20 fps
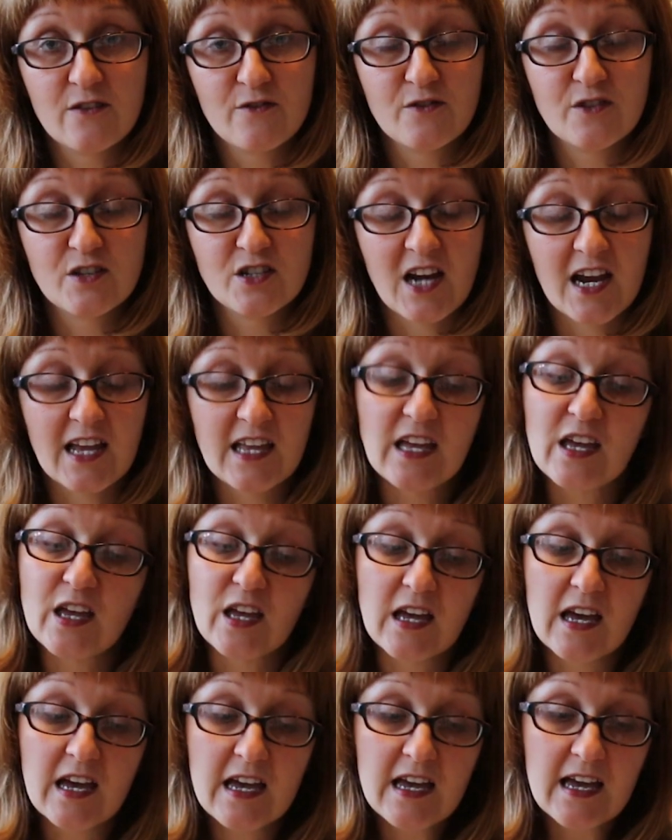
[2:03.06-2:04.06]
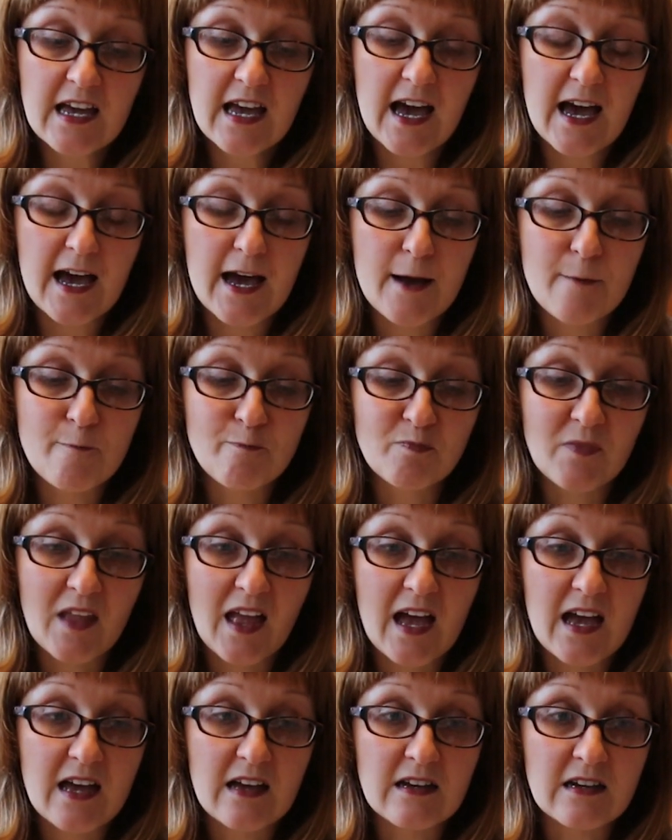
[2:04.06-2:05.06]
of the Jackie
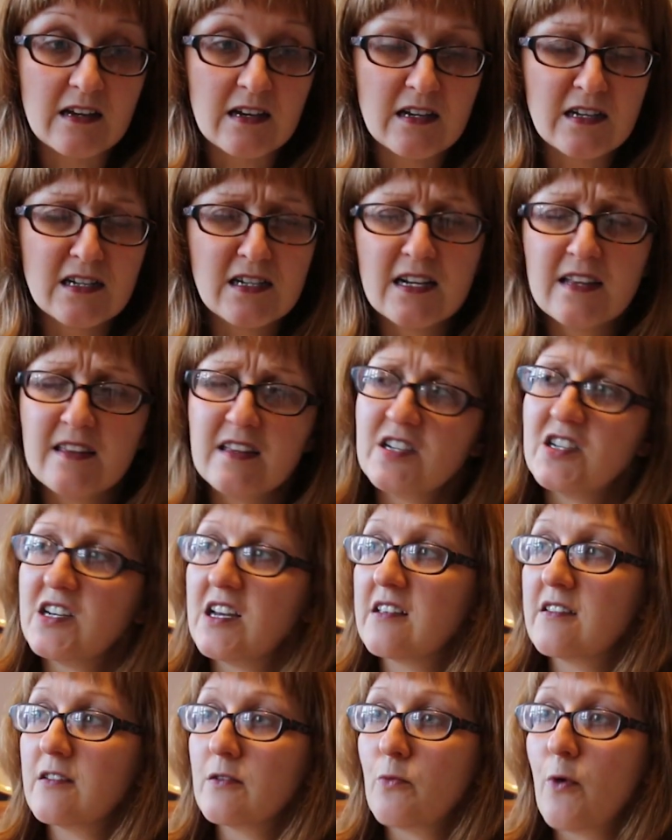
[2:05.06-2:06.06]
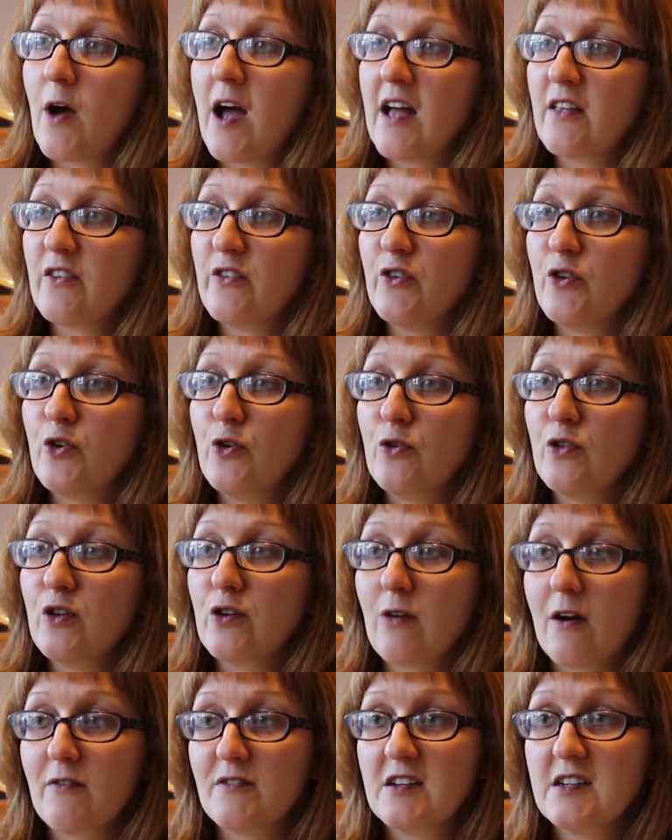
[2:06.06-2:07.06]
early this year to wear to the
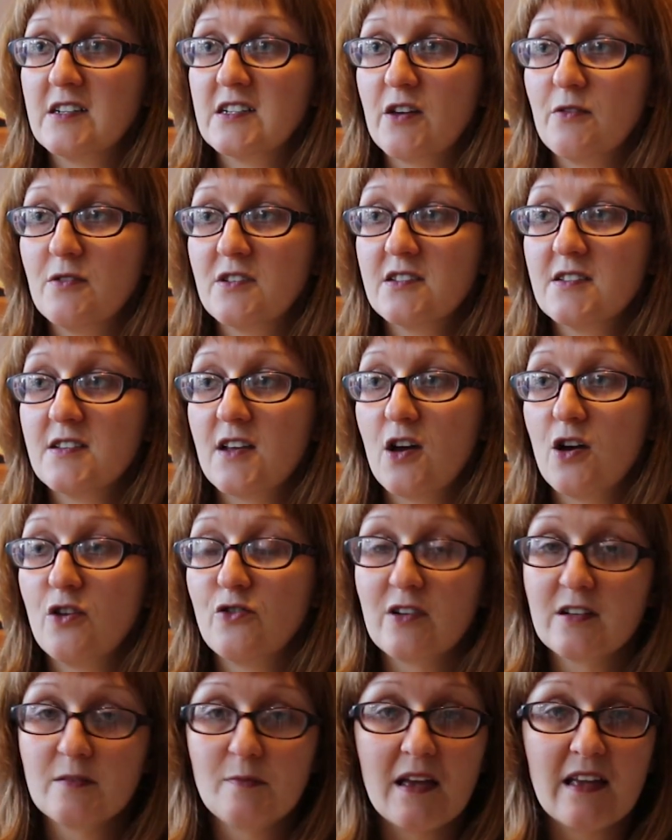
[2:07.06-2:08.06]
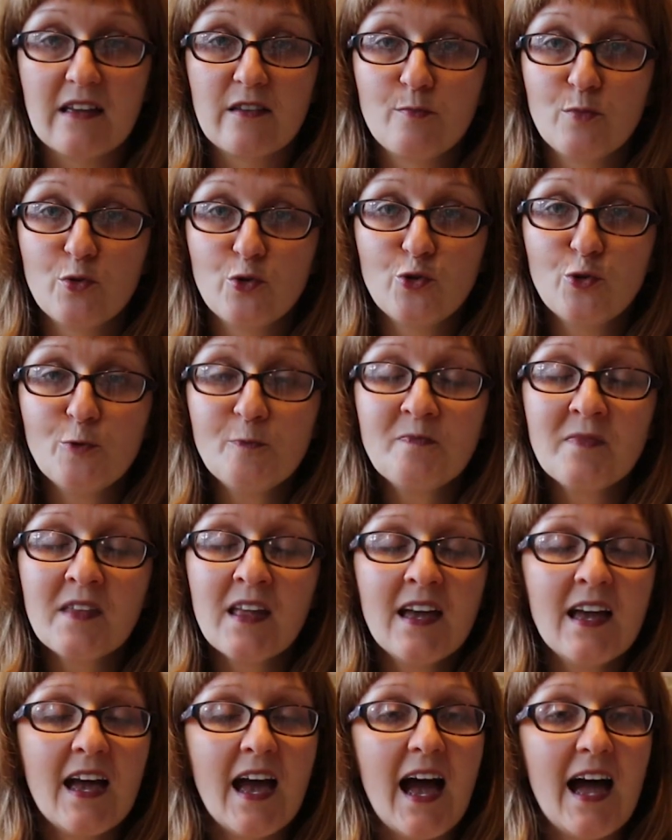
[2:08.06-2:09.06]
Crafty Sew & Sew Dressmakers Ball,
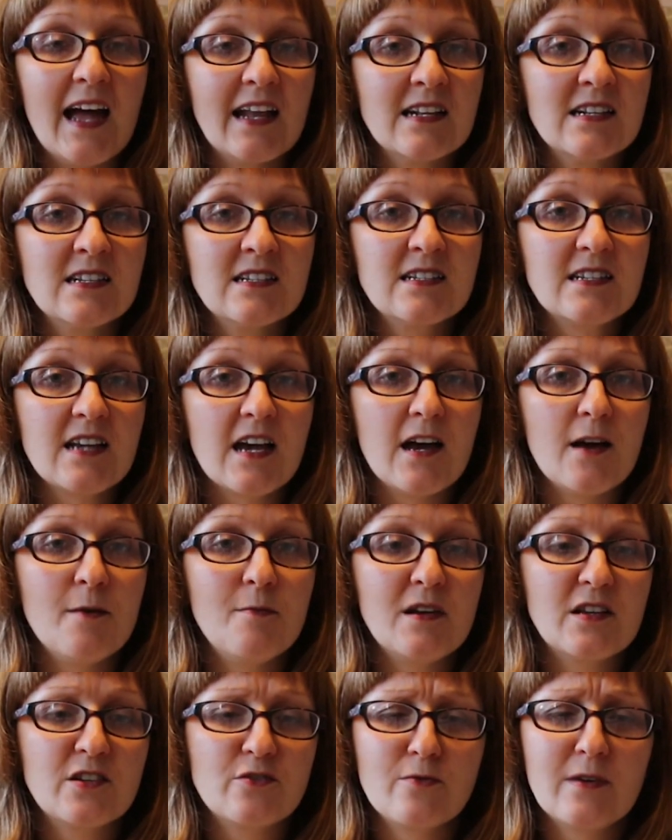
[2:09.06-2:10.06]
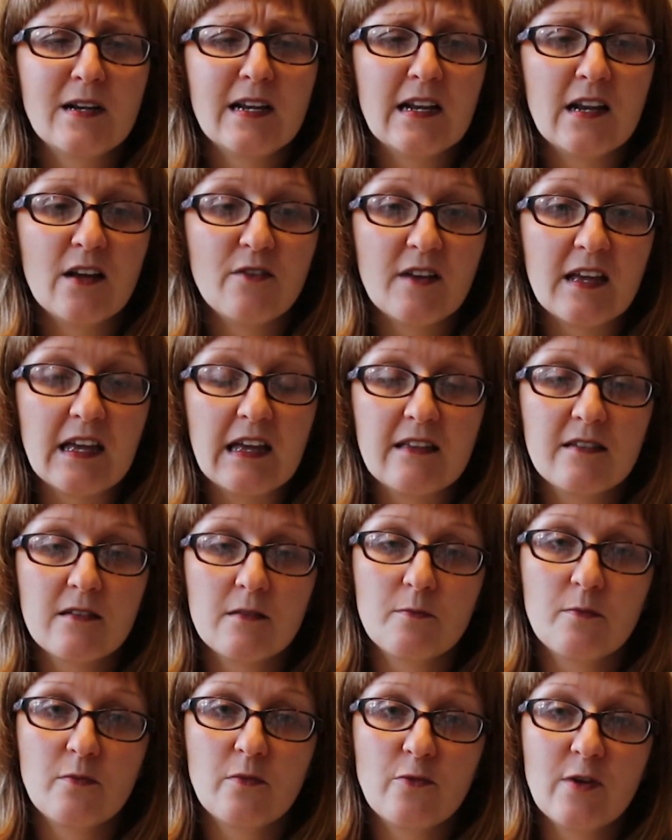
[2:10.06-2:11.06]
and it's really lovely. It's
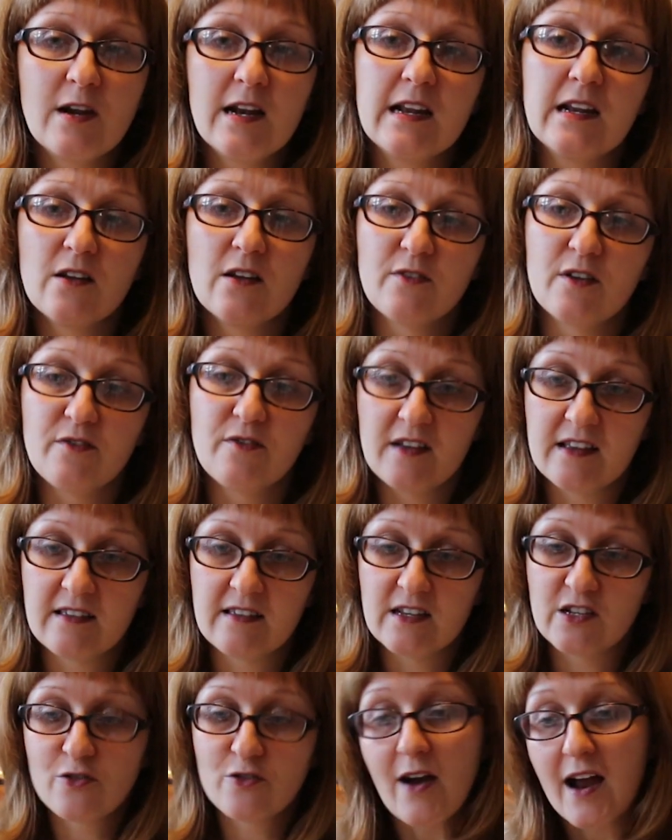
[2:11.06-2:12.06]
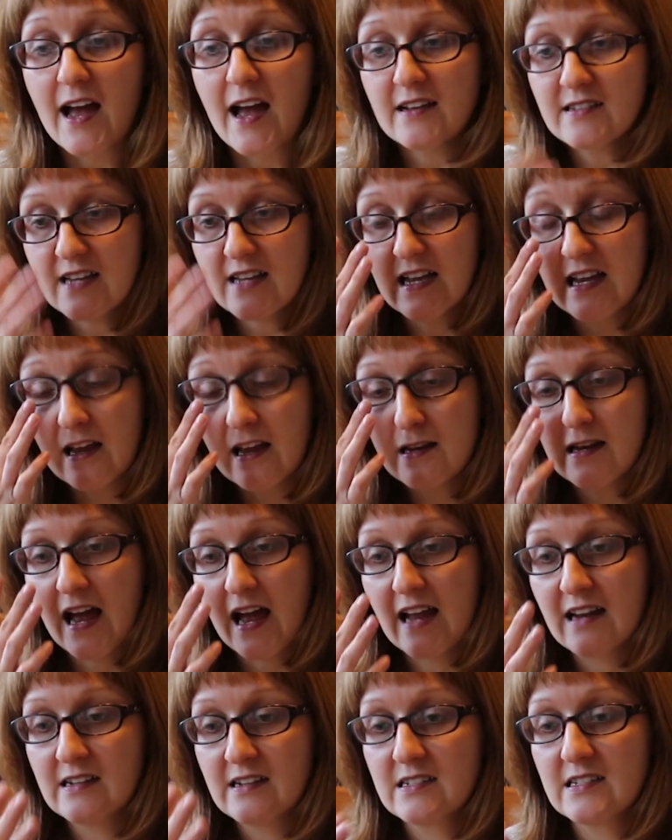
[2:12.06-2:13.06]
a really lovely fitted dress,
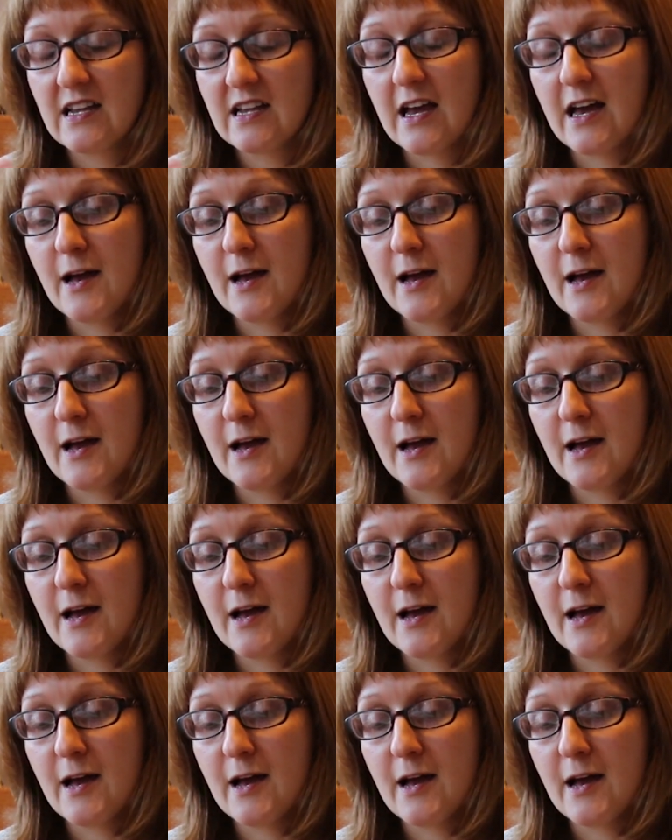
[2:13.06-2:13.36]
and